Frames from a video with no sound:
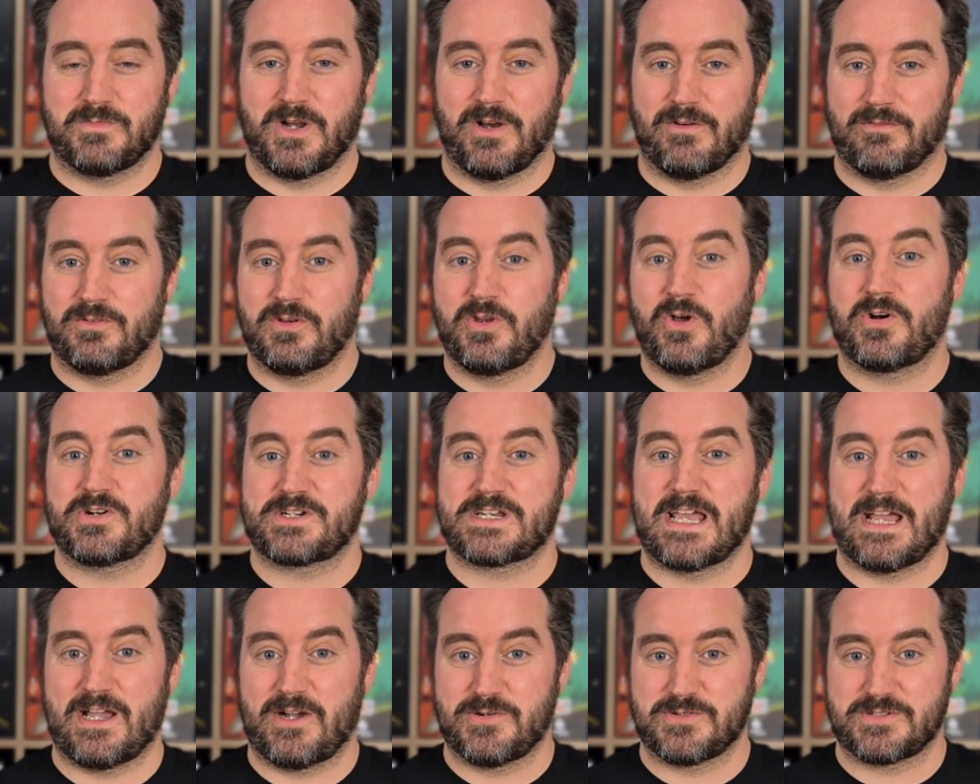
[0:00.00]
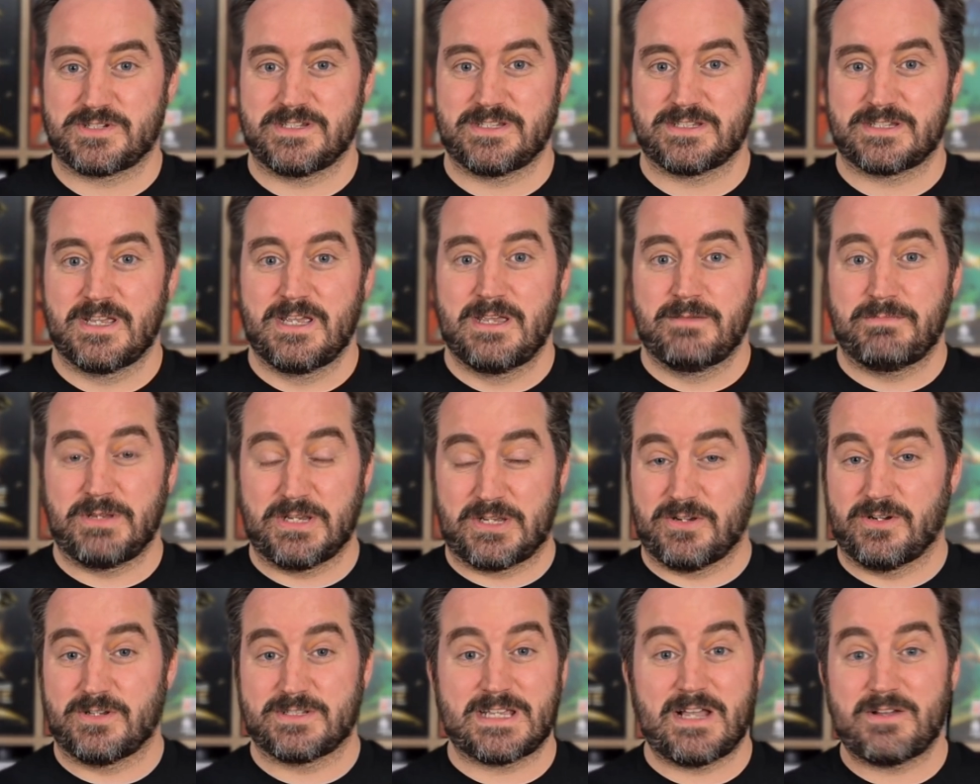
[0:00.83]
of locked houses
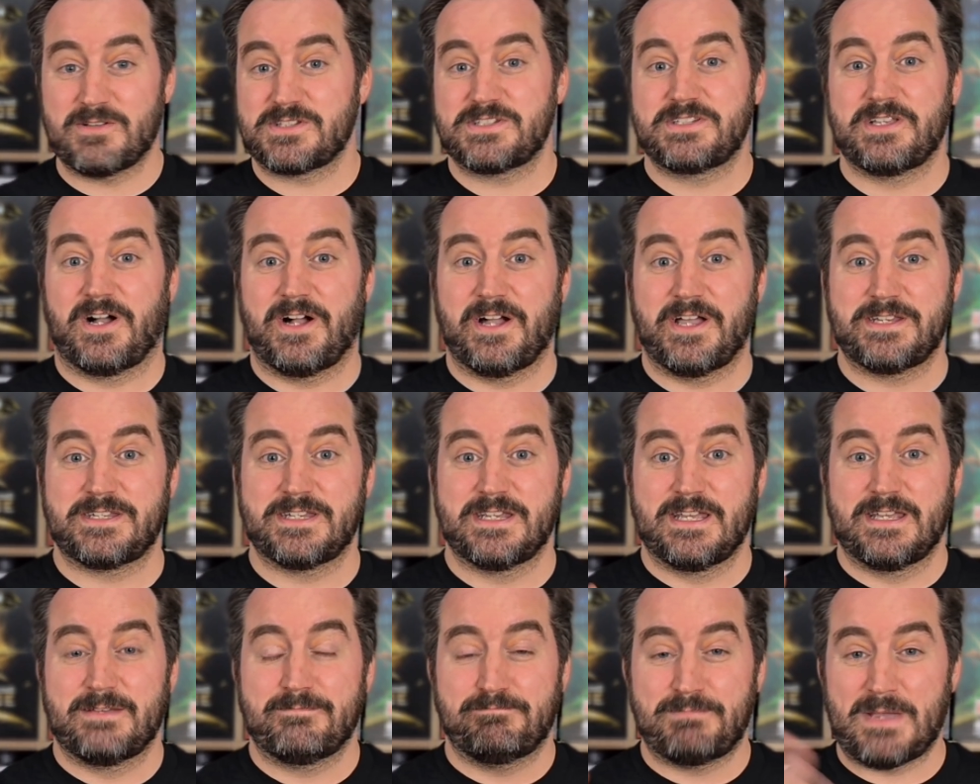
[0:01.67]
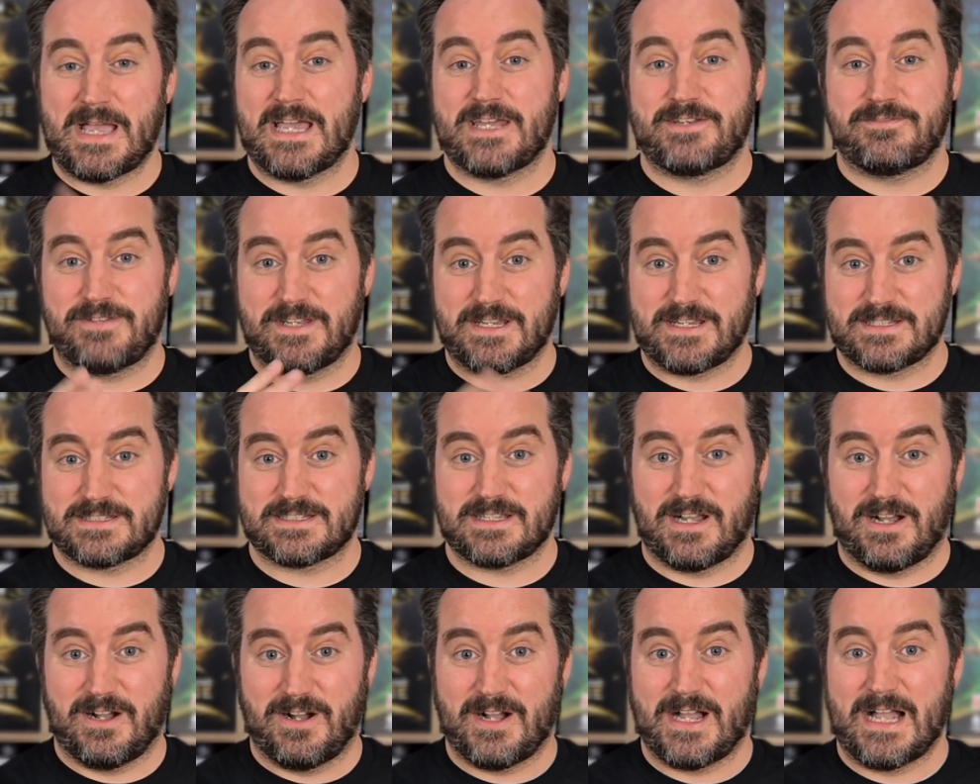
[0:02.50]
because outside bad things
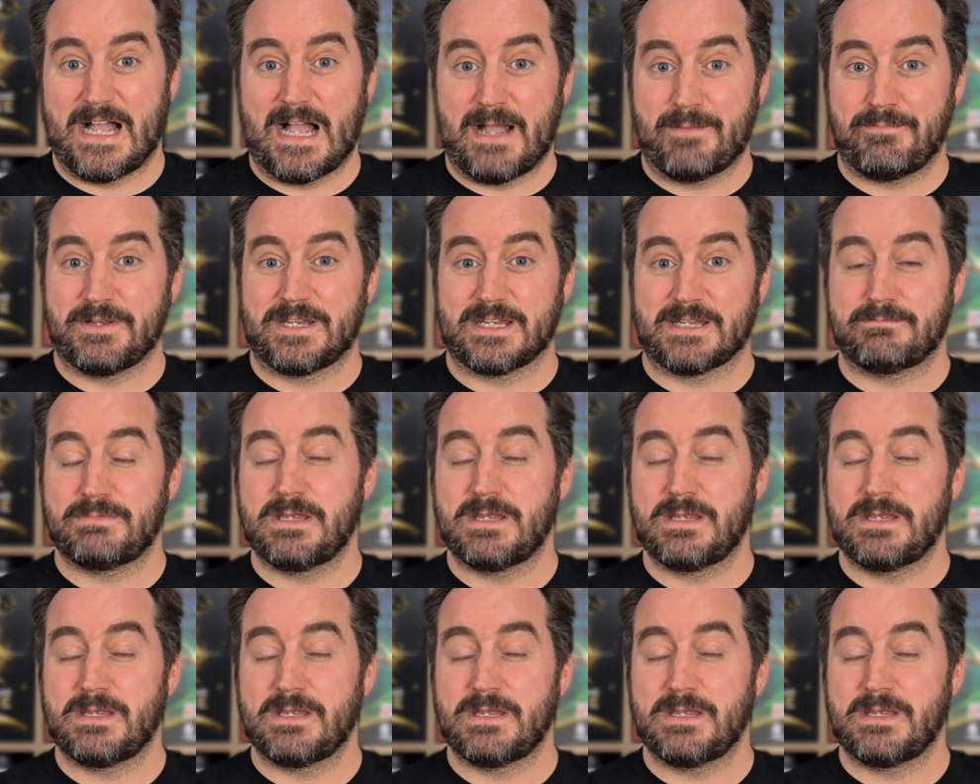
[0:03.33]
are happening.